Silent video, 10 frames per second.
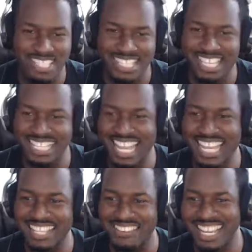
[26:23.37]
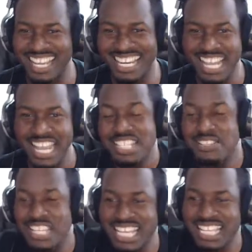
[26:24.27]
Exactly, right?
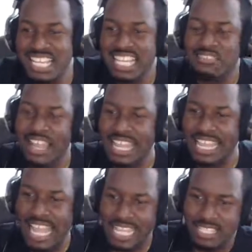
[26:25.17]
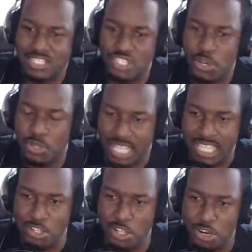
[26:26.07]
So like I said, that's why I like the show.
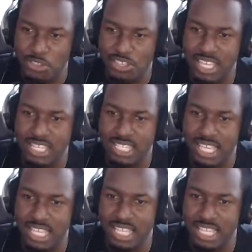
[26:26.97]
Like there are a lot of things in there.